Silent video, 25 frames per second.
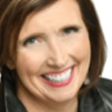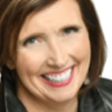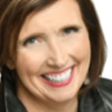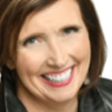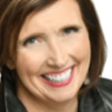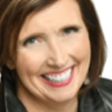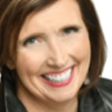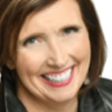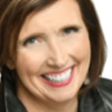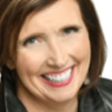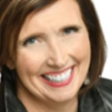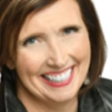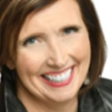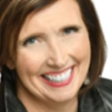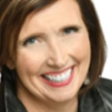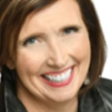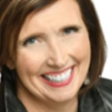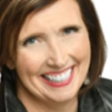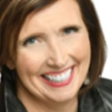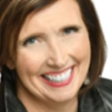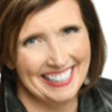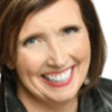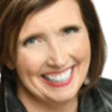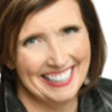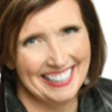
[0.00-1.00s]

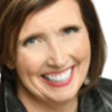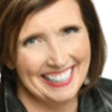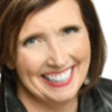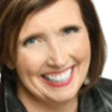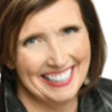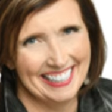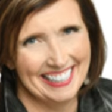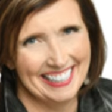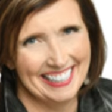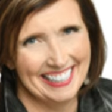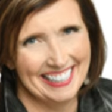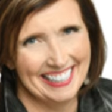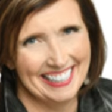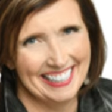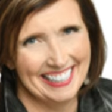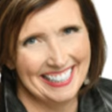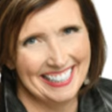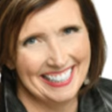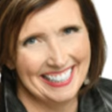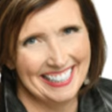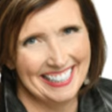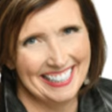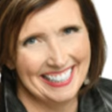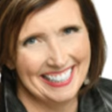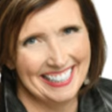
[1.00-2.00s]

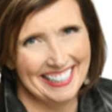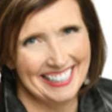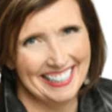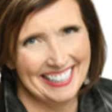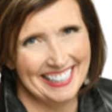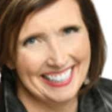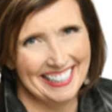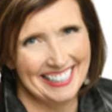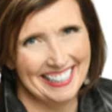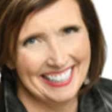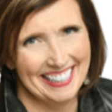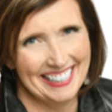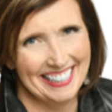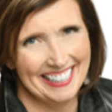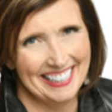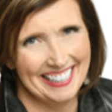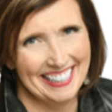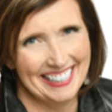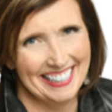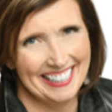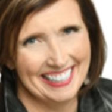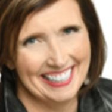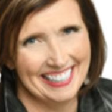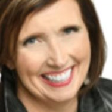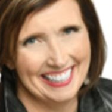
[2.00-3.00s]

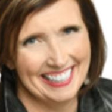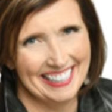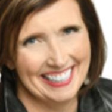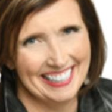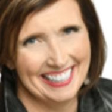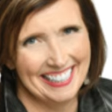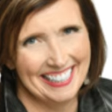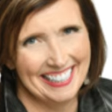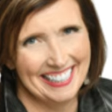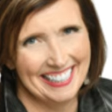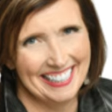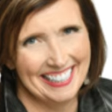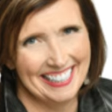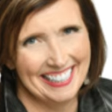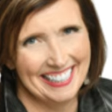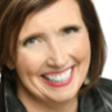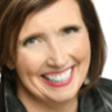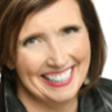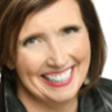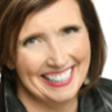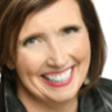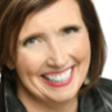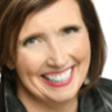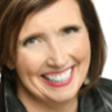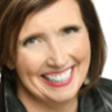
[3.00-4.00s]

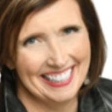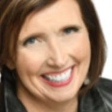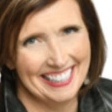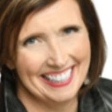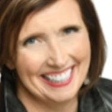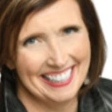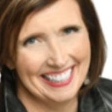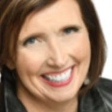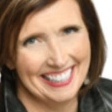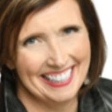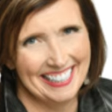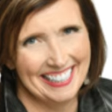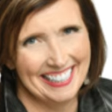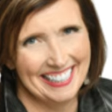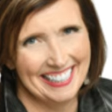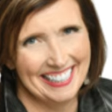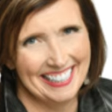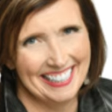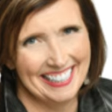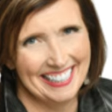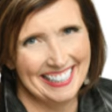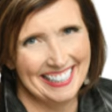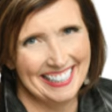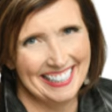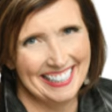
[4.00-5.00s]

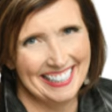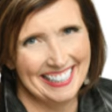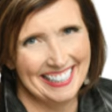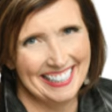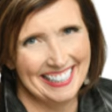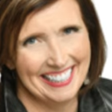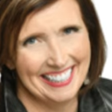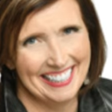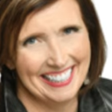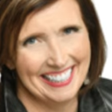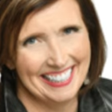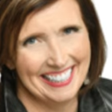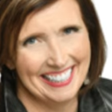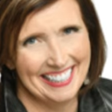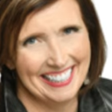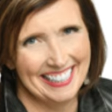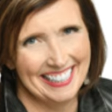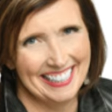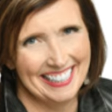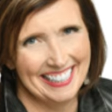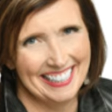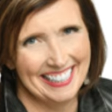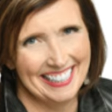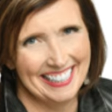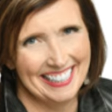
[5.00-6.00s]

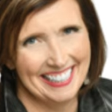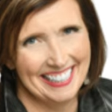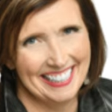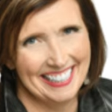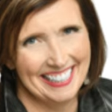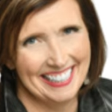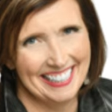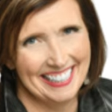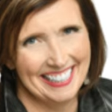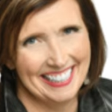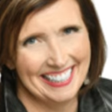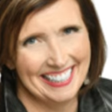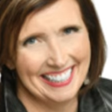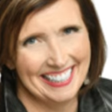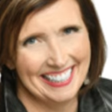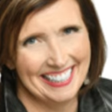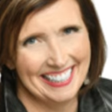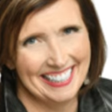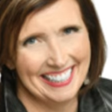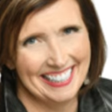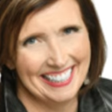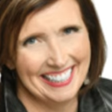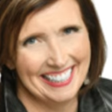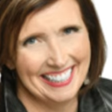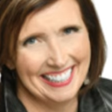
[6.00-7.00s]

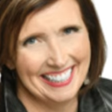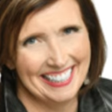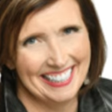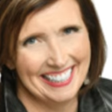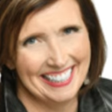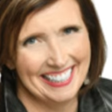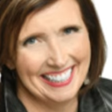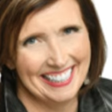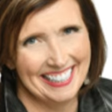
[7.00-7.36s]
[no speech]